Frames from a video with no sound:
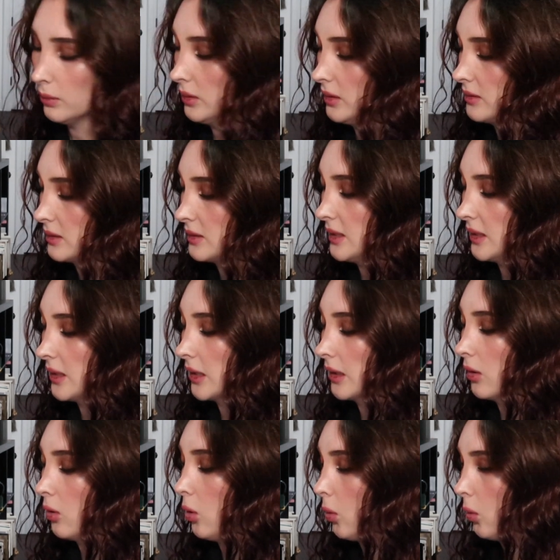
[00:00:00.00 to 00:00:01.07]
was digging
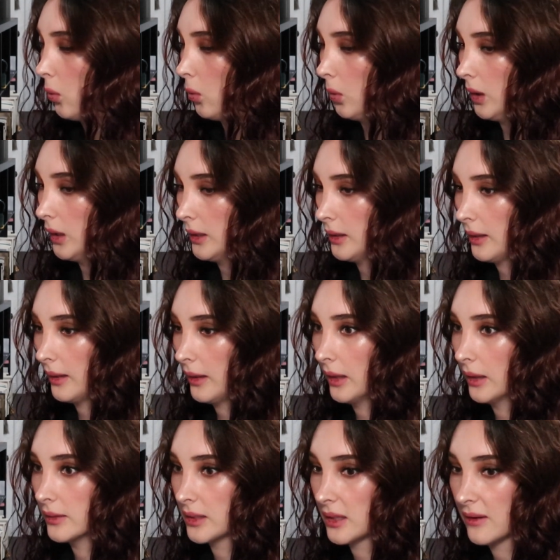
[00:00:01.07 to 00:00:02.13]
a hole
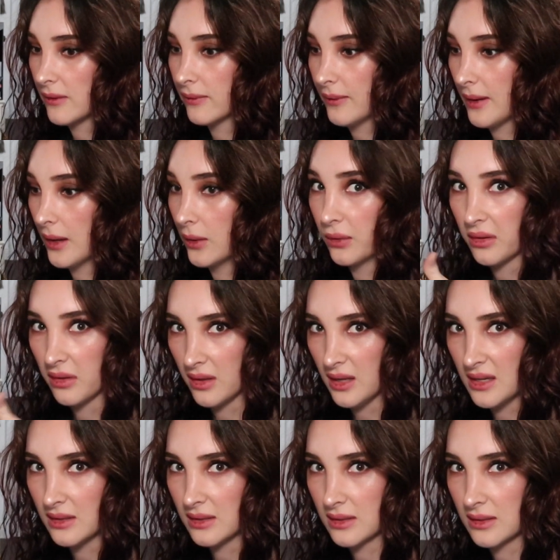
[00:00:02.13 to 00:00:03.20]
and he found
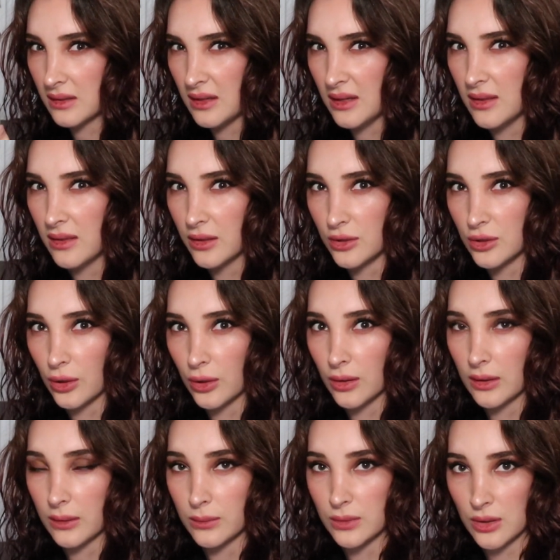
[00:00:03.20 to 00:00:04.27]
this in the
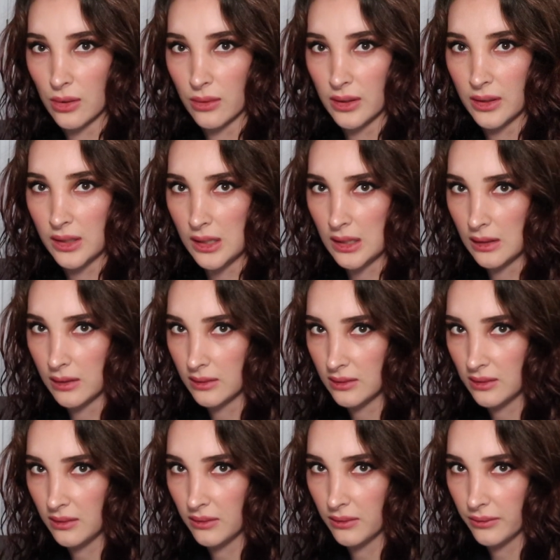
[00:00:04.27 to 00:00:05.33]
dirt. It was already
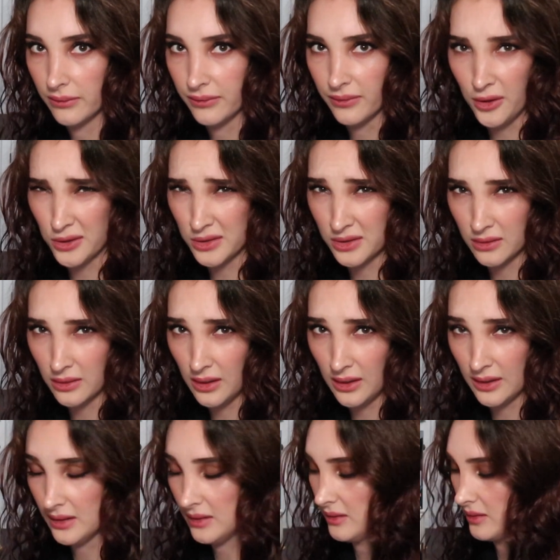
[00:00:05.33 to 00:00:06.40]

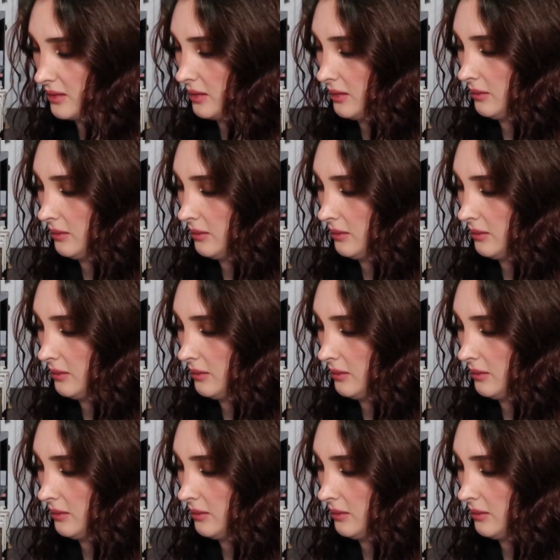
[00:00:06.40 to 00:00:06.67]
fossilized,